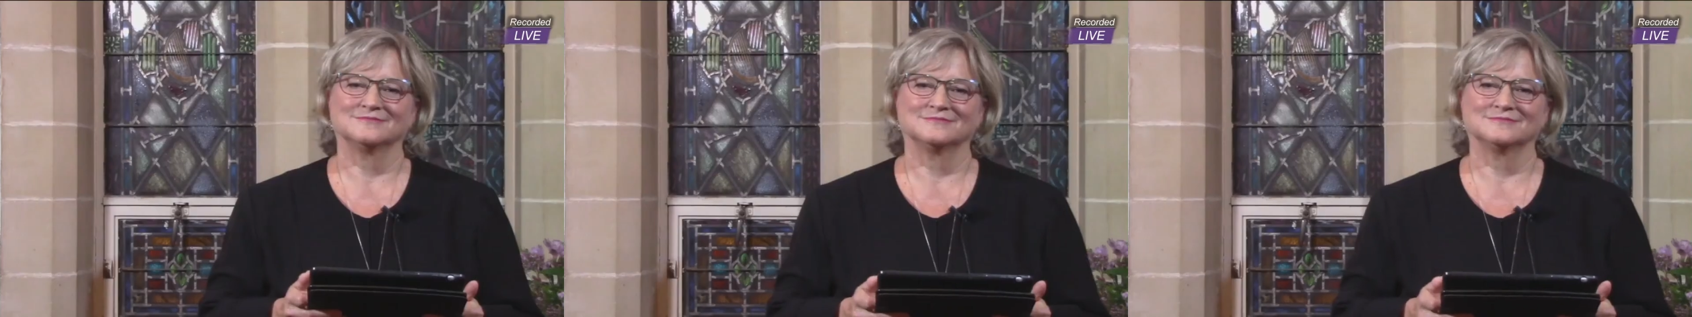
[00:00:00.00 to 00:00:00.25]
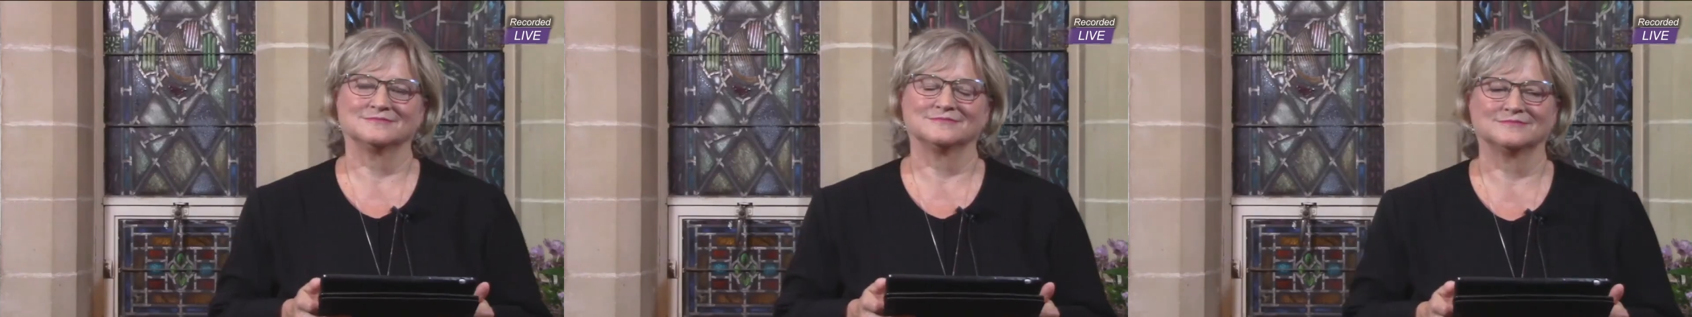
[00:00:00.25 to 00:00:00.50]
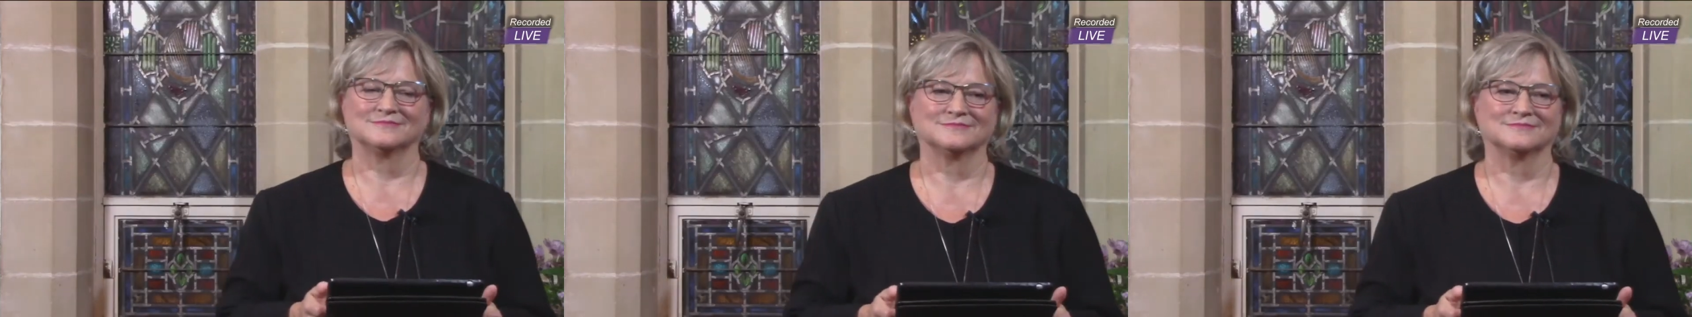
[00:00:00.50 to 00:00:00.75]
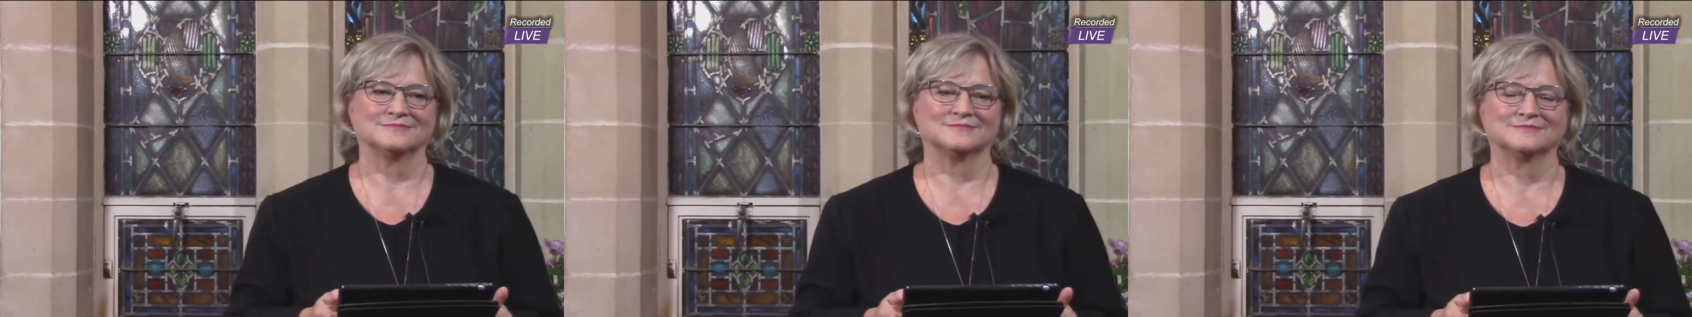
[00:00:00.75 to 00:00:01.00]

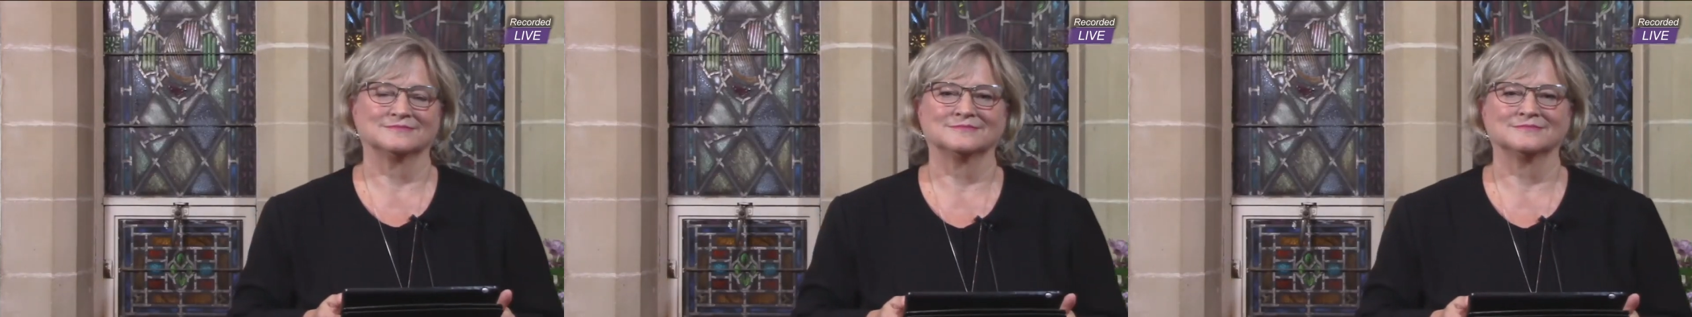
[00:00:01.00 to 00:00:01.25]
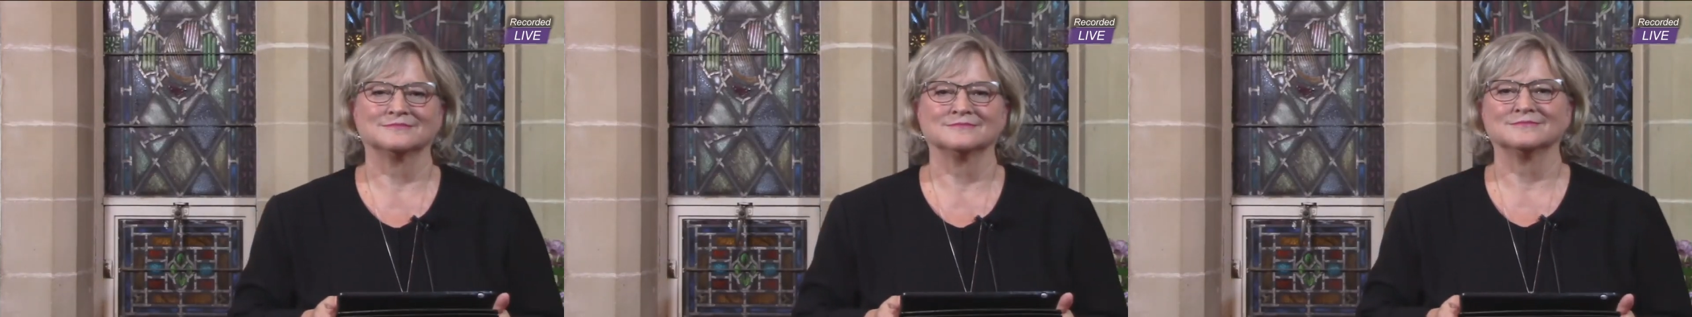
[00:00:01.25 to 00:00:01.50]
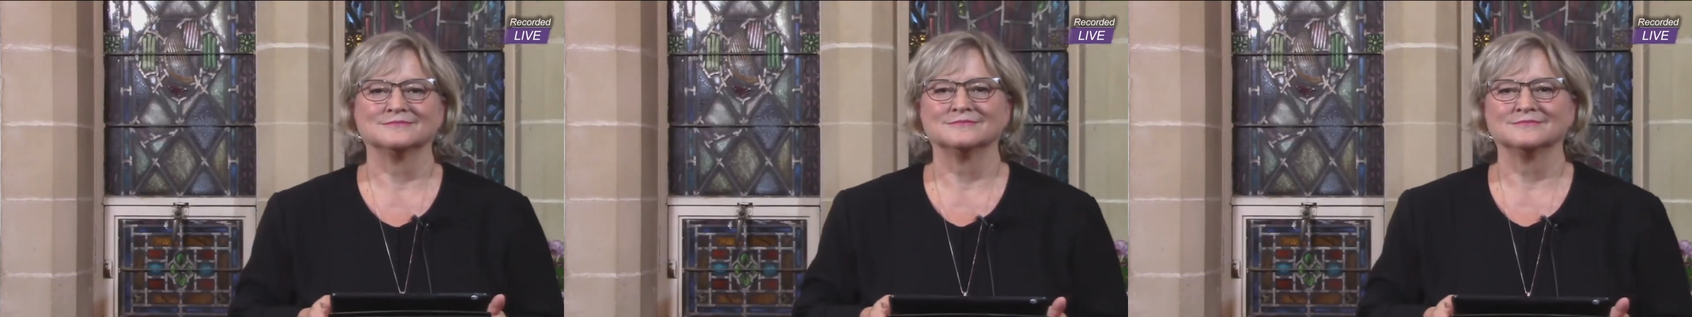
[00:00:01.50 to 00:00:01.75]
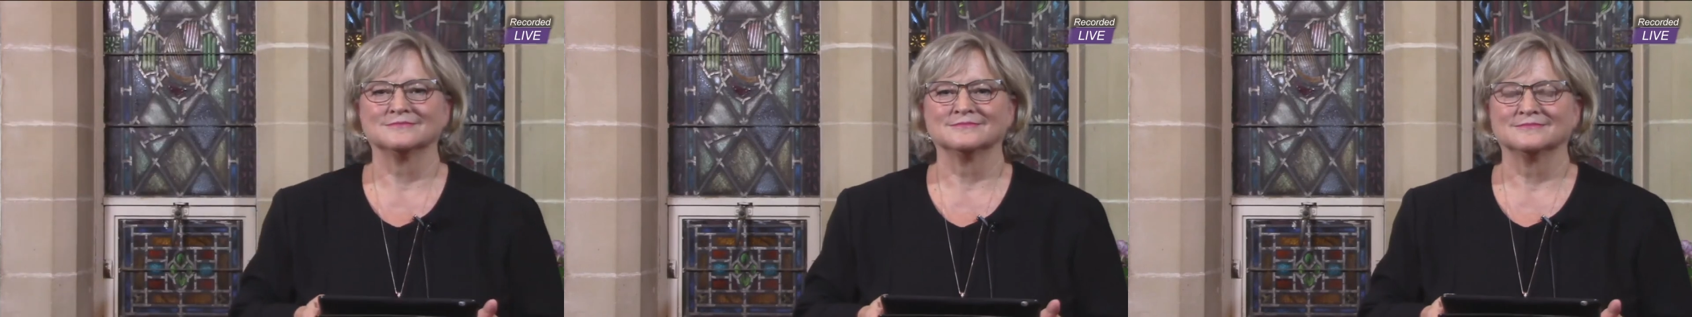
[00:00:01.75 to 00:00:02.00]

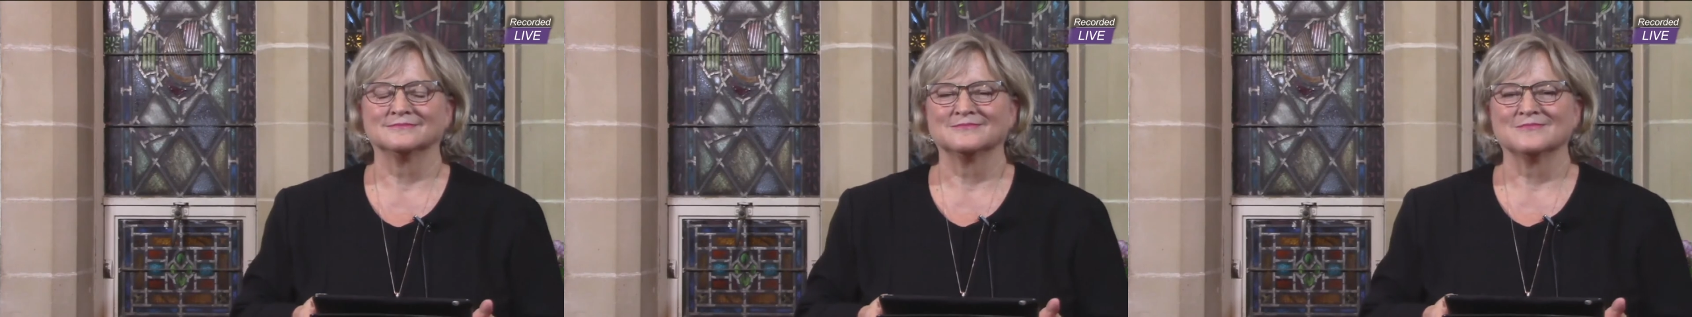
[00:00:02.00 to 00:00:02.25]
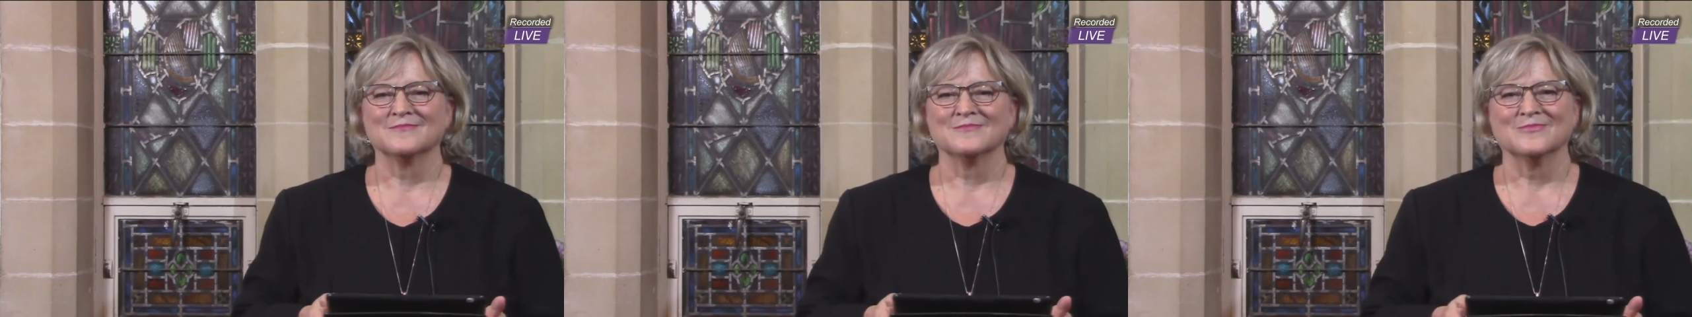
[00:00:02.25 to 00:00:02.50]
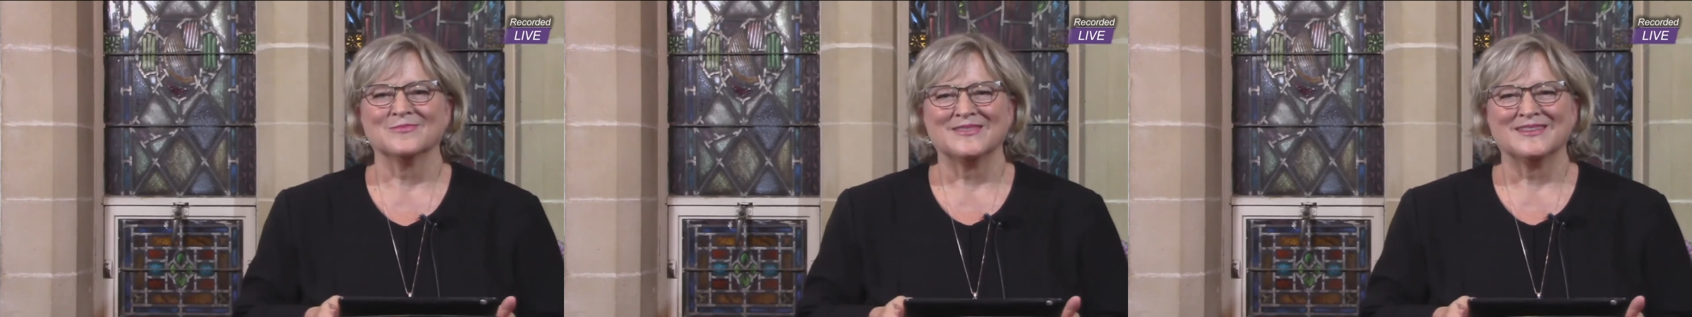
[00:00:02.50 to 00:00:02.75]
(silence)